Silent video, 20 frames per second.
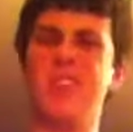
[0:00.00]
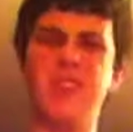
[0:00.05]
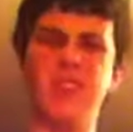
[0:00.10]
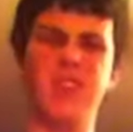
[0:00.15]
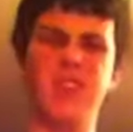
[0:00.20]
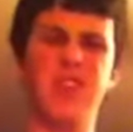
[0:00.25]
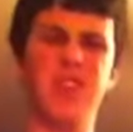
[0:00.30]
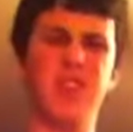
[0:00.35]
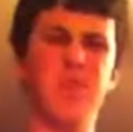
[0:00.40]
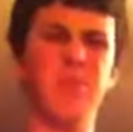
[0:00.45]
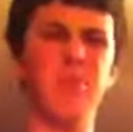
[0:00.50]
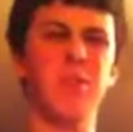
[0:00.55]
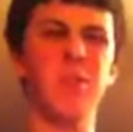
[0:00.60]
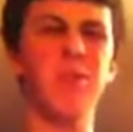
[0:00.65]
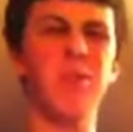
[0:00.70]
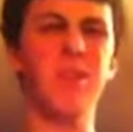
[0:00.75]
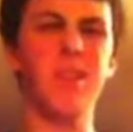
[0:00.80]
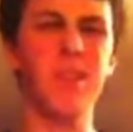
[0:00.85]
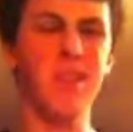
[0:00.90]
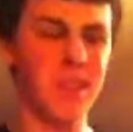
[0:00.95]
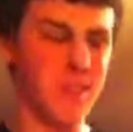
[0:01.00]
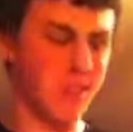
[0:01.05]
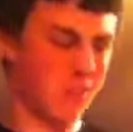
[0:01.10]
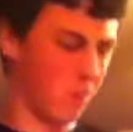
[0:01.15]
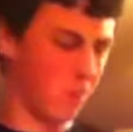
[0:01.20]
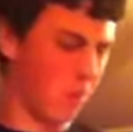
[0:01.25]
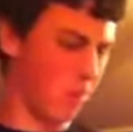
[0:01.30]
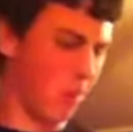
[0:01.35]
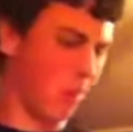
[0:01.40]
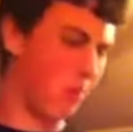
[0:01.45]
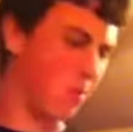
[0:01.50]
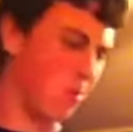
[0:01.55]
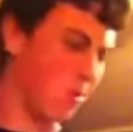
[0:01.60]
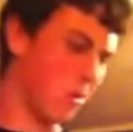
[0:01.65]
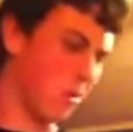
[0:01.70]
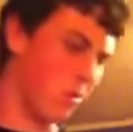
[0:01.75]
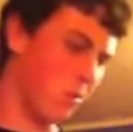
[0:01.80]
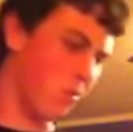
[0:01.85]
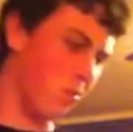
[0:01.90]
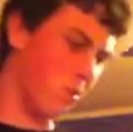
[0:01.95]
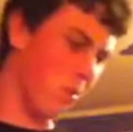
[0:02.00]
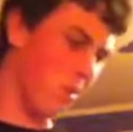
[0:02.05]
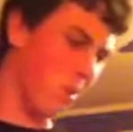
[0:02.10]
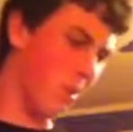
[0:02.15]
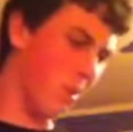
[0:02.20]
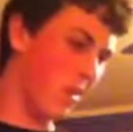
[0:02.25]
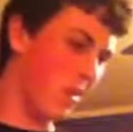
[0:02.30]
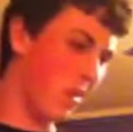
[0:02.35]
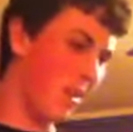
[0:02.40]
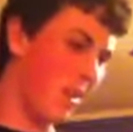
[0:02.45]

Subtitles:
chamber. That's the word I was looking for